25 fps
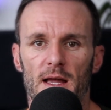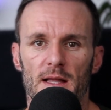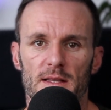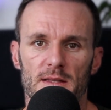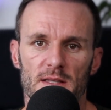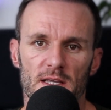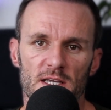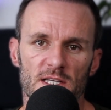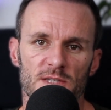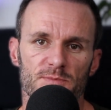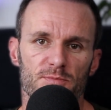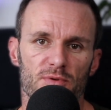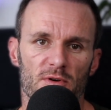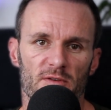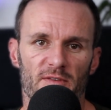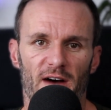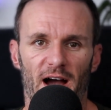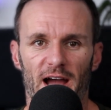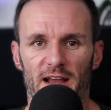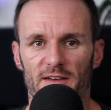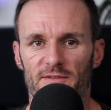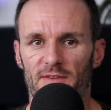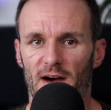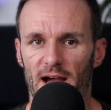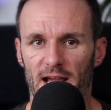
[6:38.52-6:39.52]
These
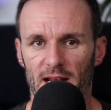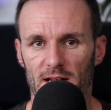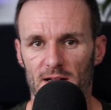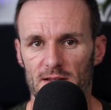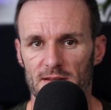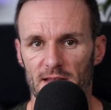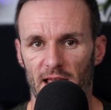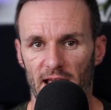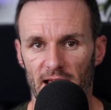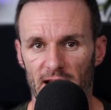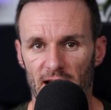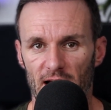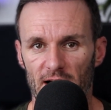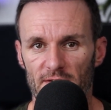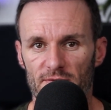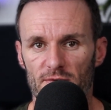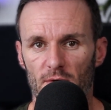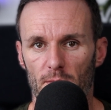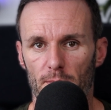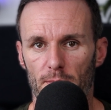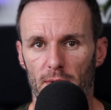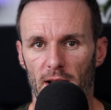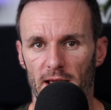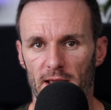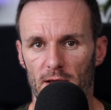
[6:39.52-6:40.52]
provide vital data for
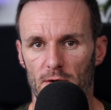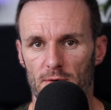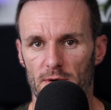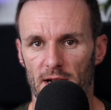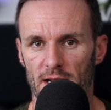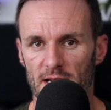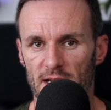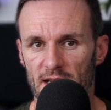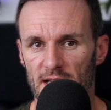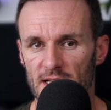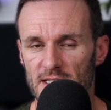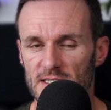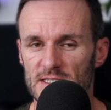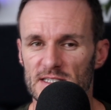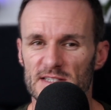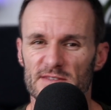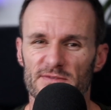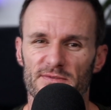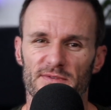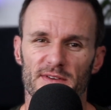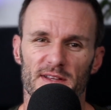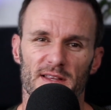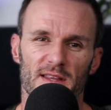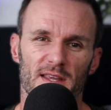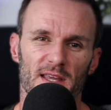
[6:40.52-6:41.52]
player readiness,
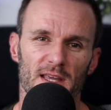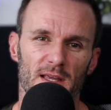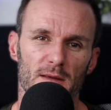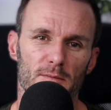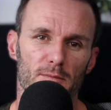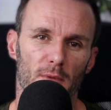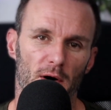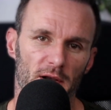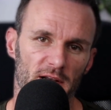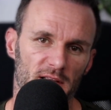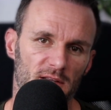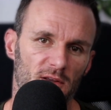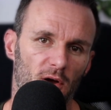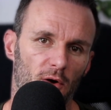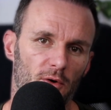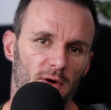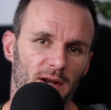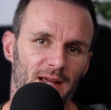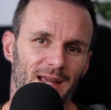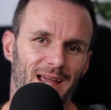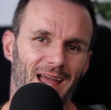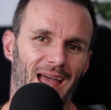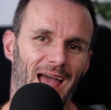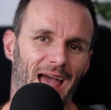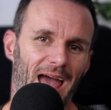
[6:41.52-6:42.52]
fatigue
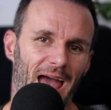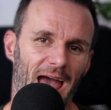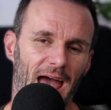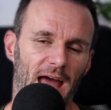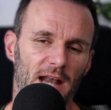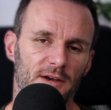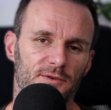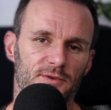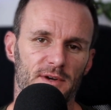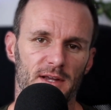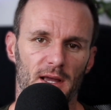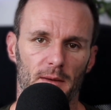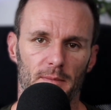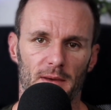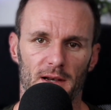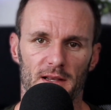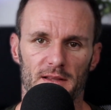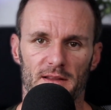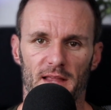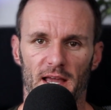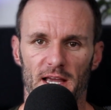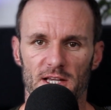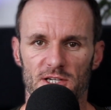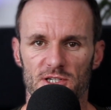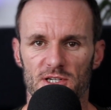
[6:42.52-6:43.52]
monitoring, and
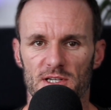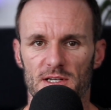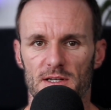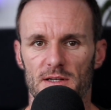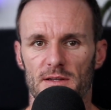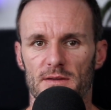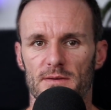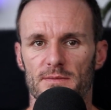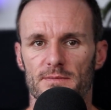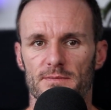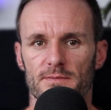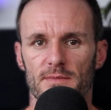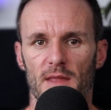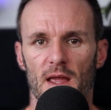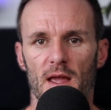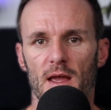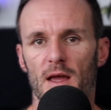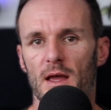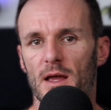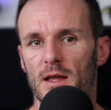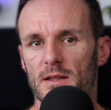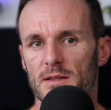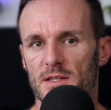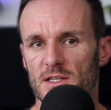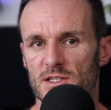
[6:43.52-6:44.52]
rehabilitation.
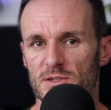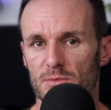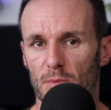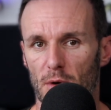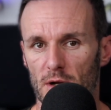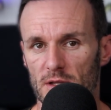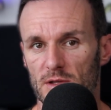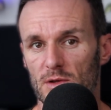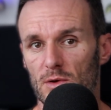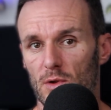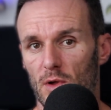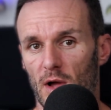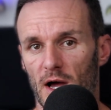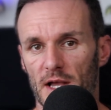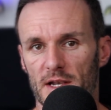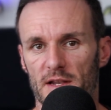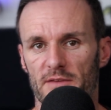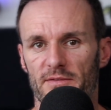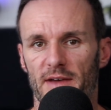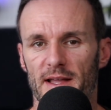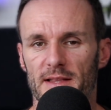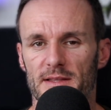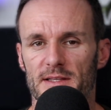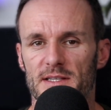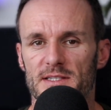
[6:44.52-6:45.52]
This module
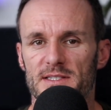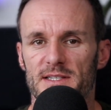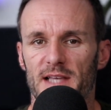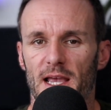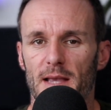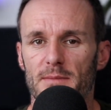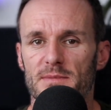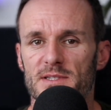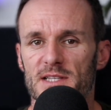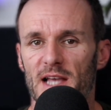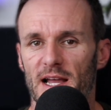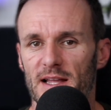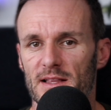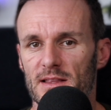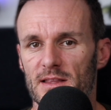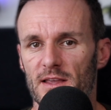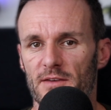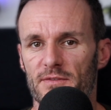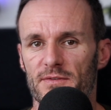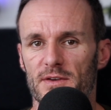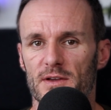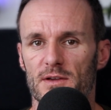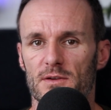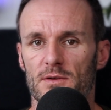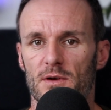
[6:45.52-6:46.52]
underwent the same
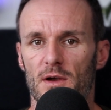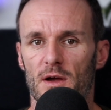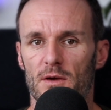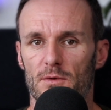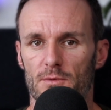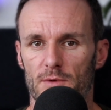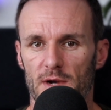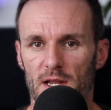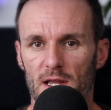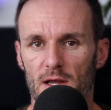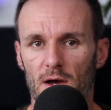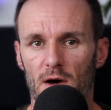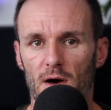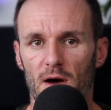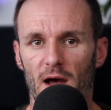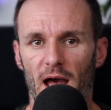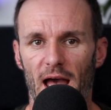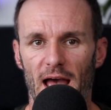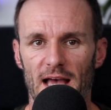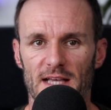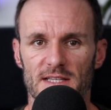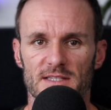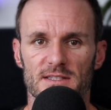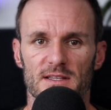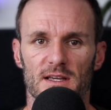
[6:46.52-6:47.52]
scientific rigor
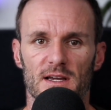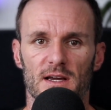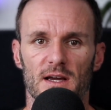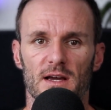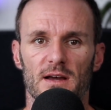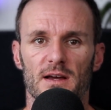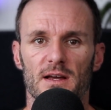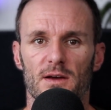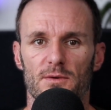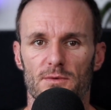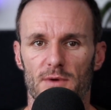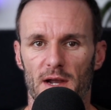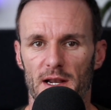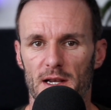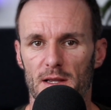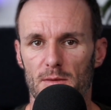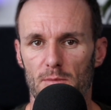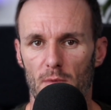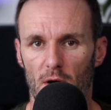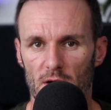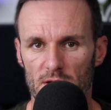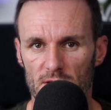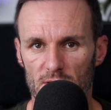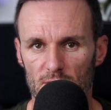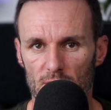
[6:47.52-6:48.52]
as the running
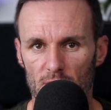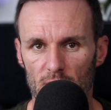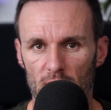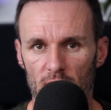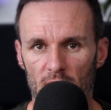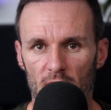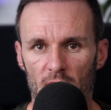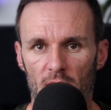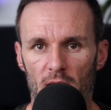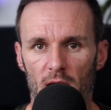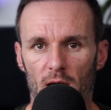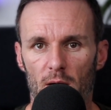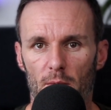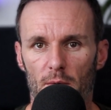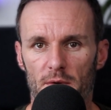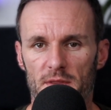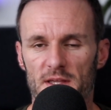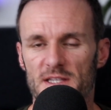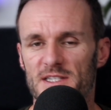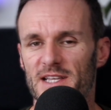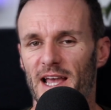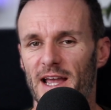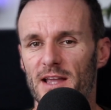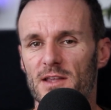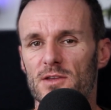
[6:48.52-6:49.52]
module, with its
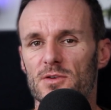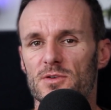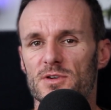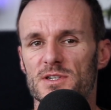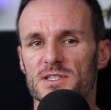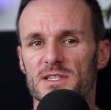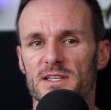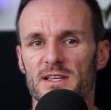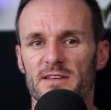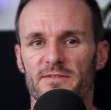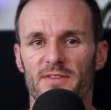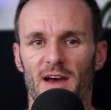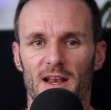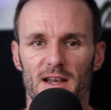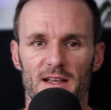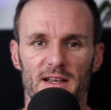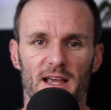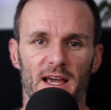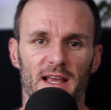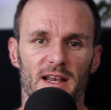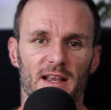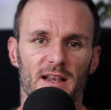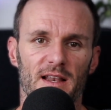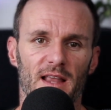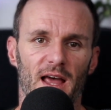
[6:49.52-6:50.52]
accuracy
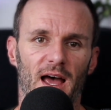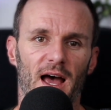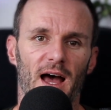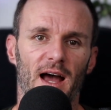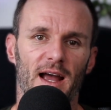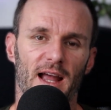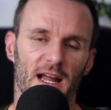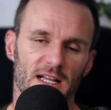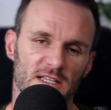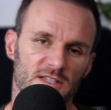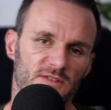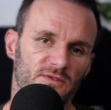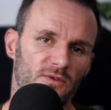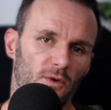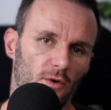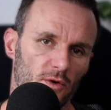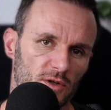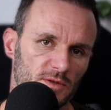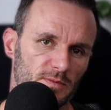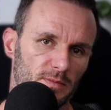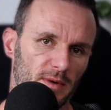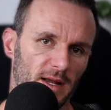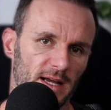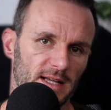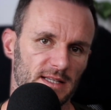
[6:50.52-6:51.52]
validated against force
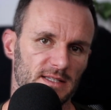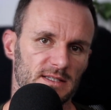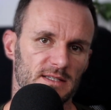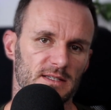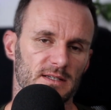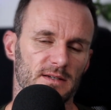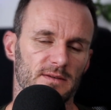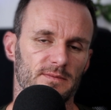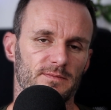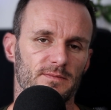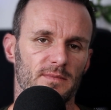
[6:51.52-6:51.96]
plates.